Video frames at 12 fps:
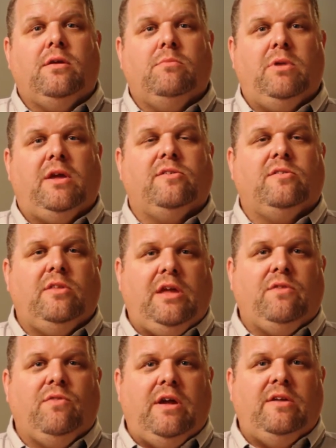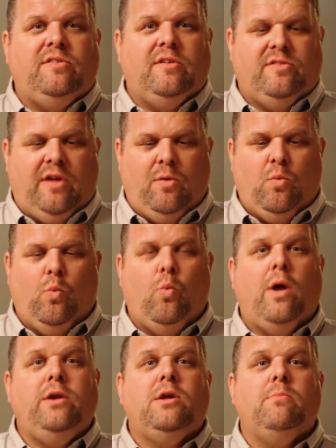because Leak Freeze is a
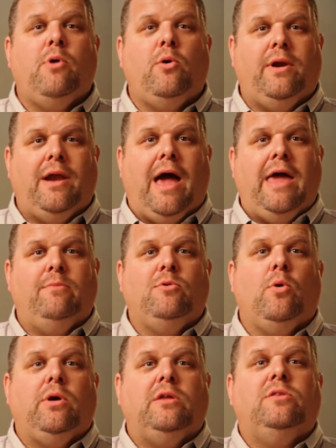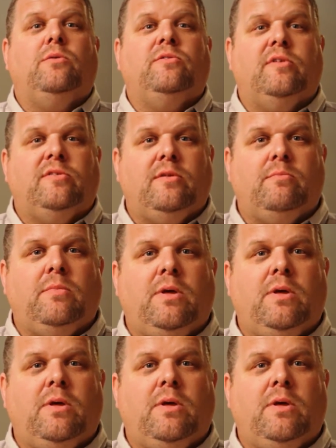one-component item going into a system.